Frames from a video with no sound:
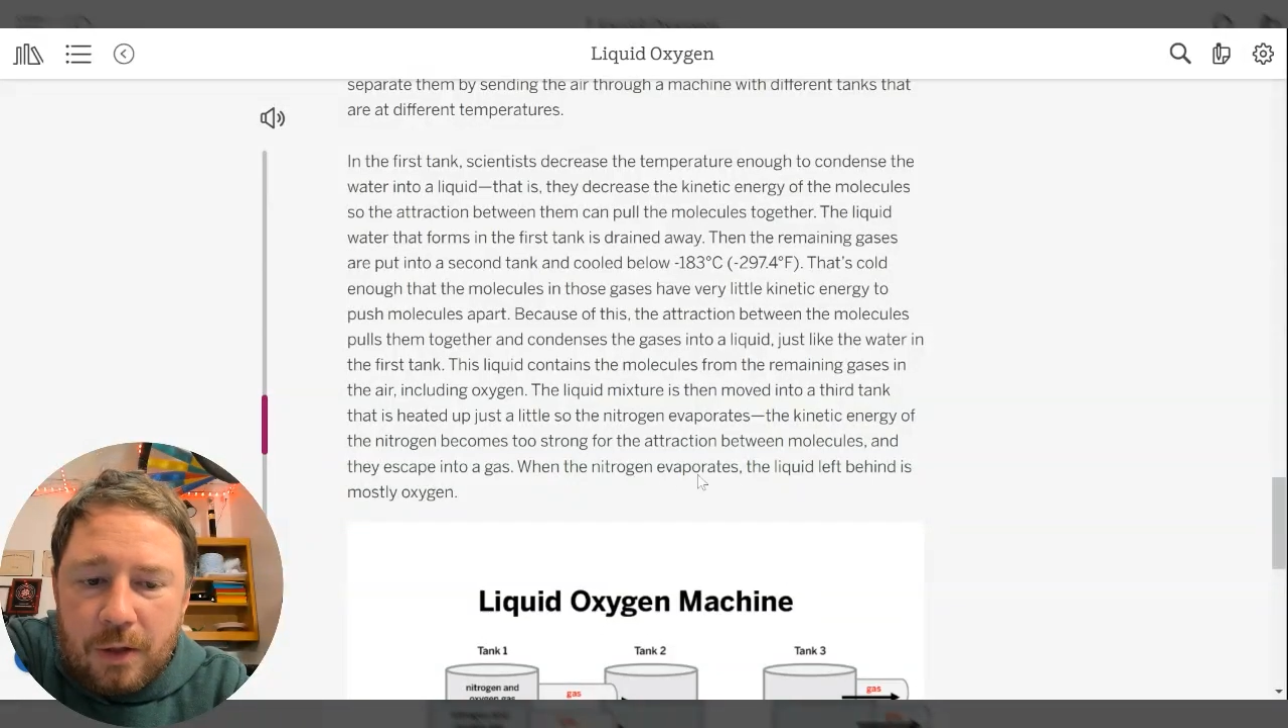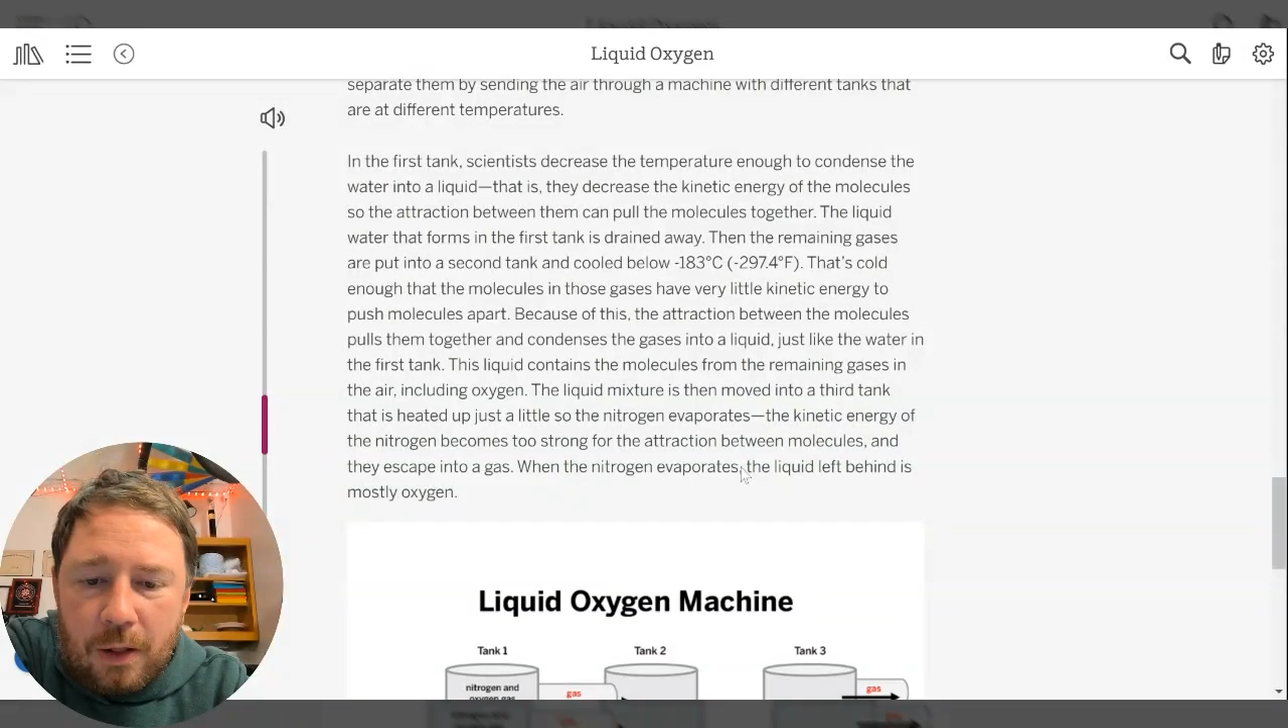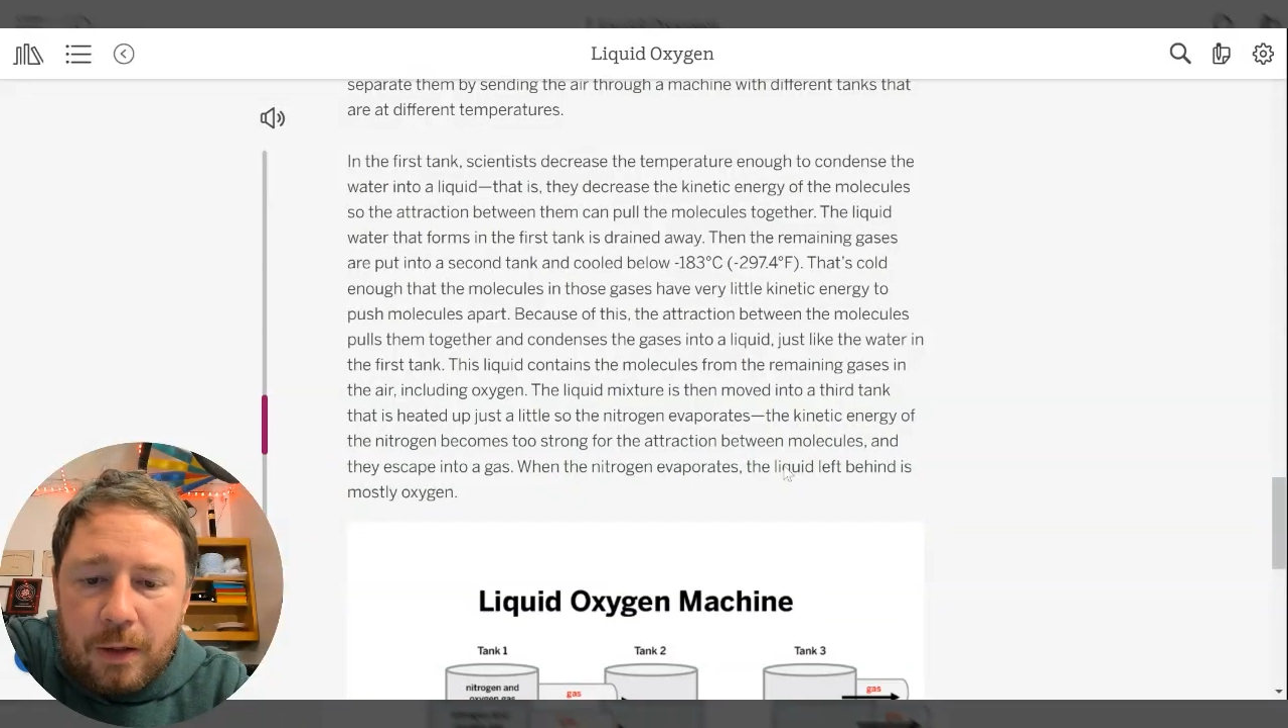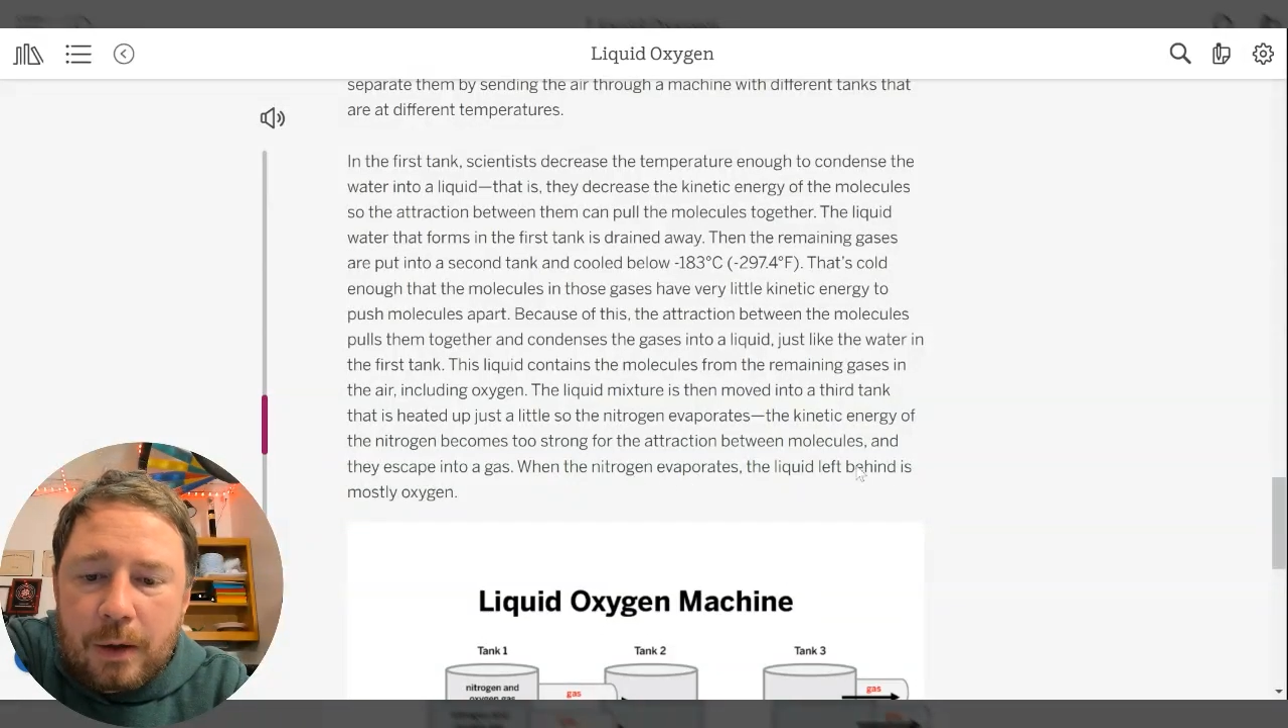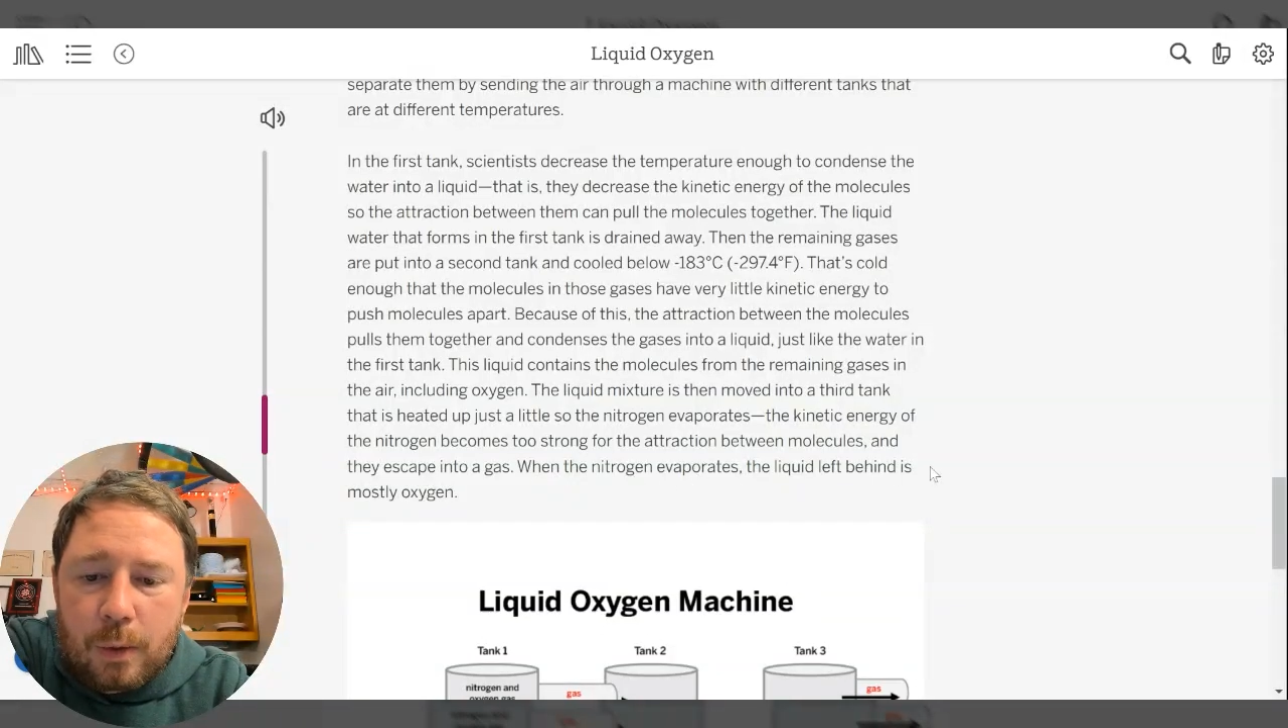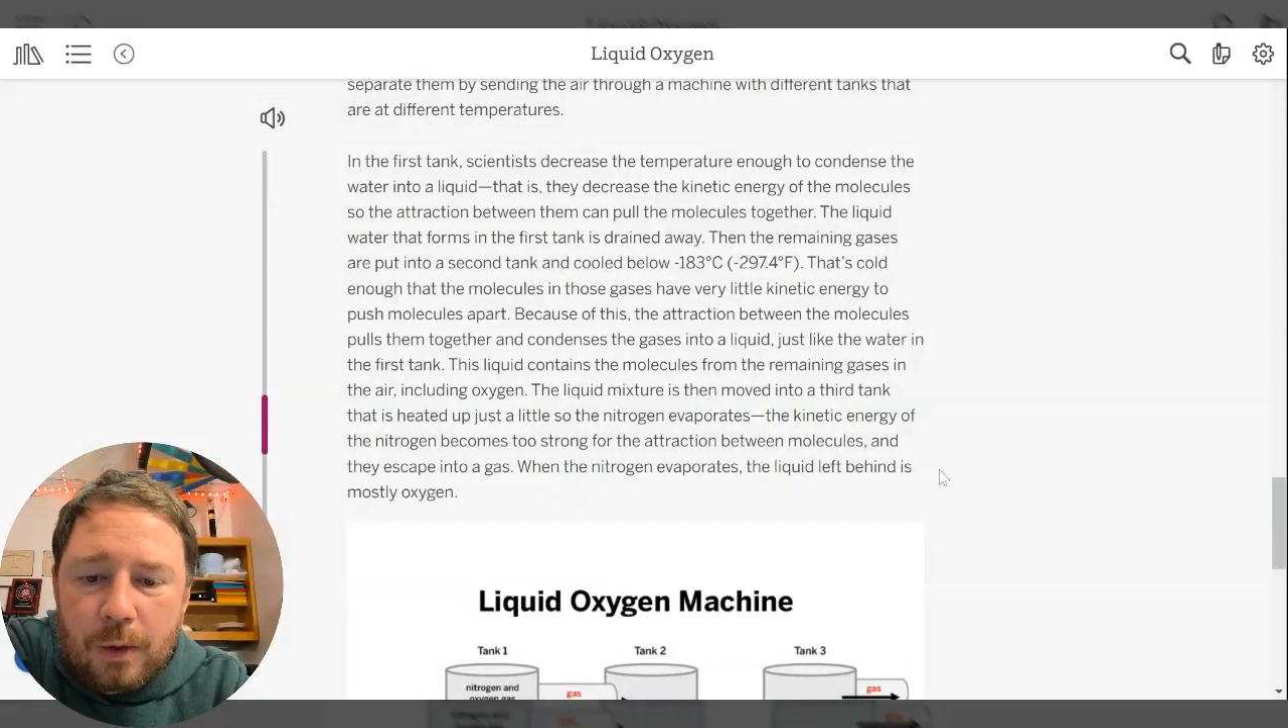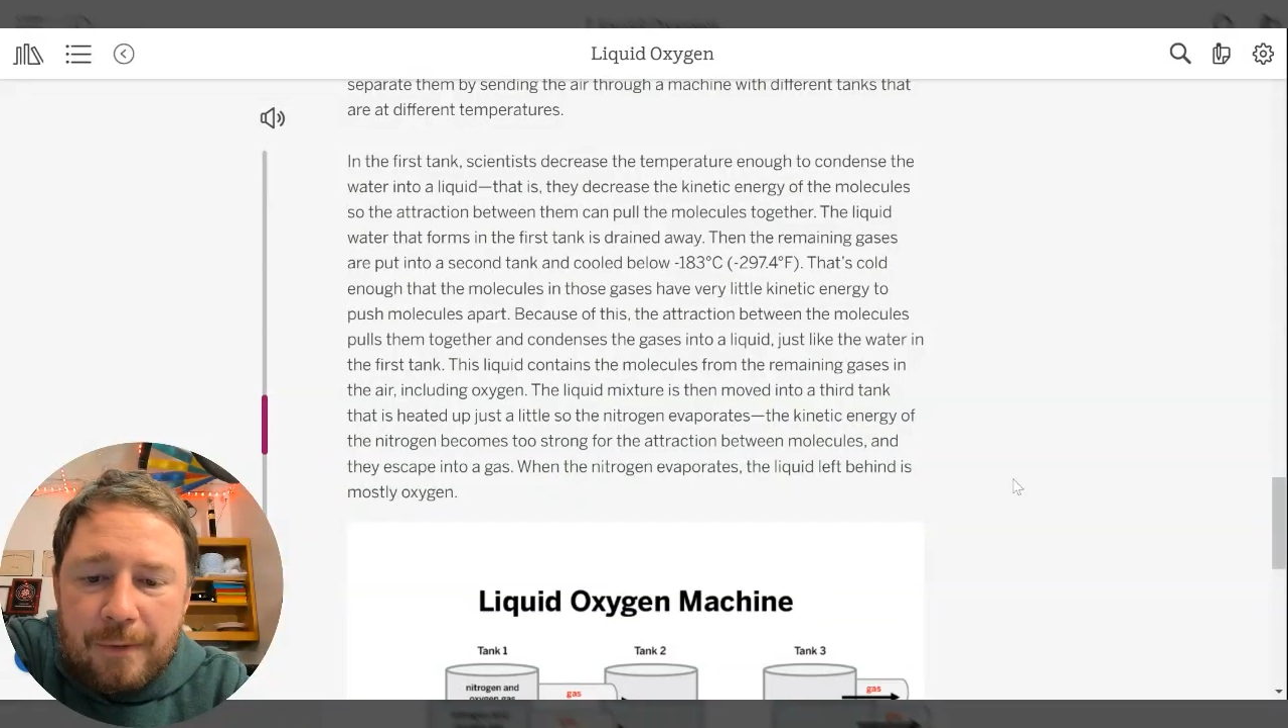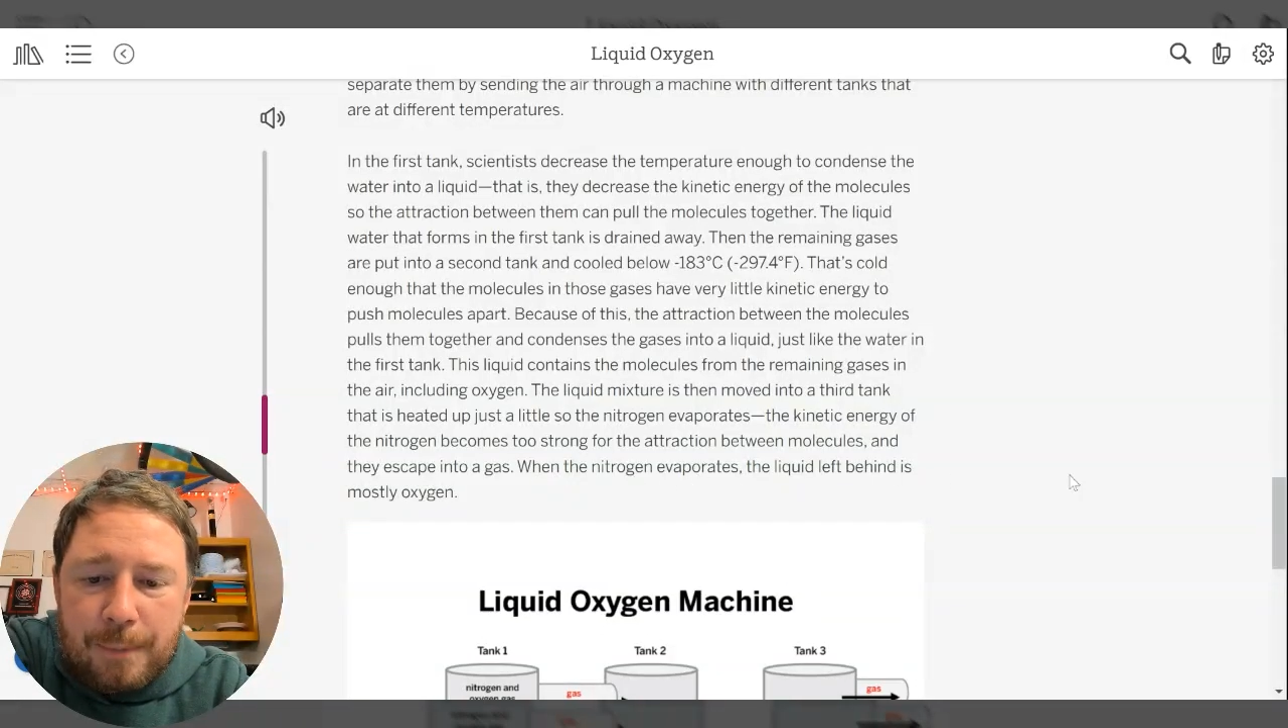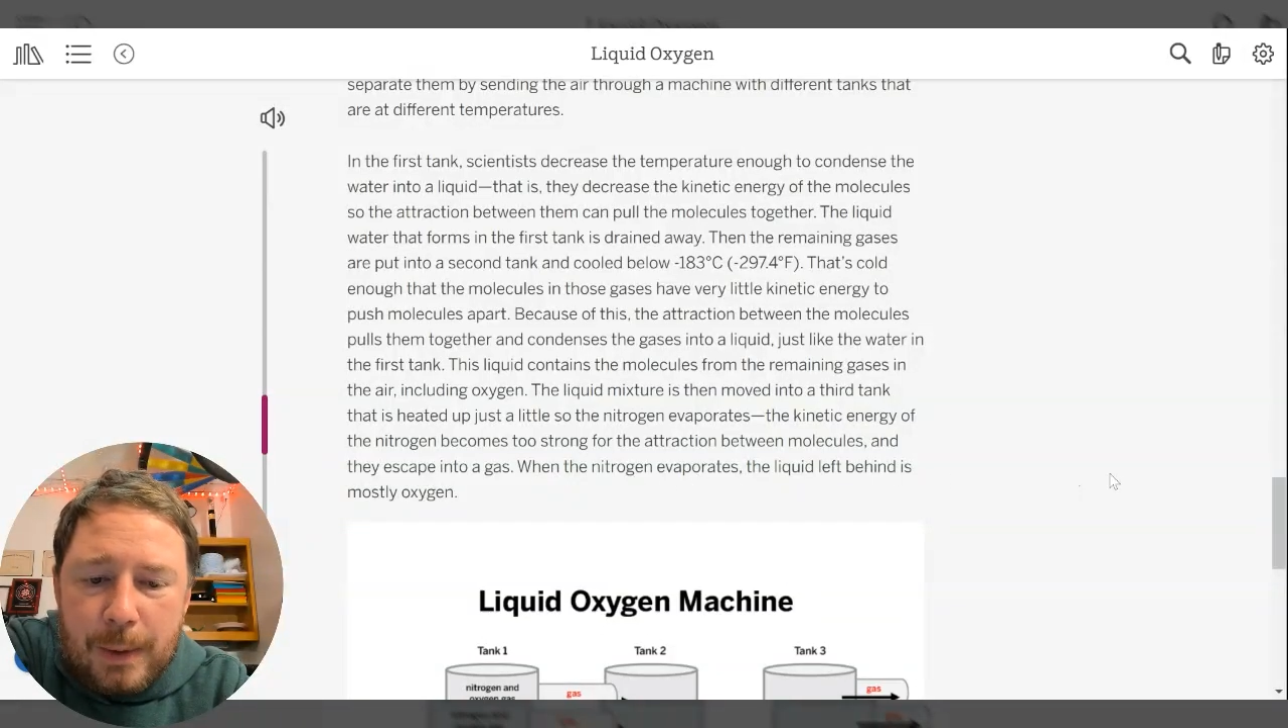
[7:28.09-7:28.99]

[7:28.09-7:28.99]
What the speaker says: the liquid left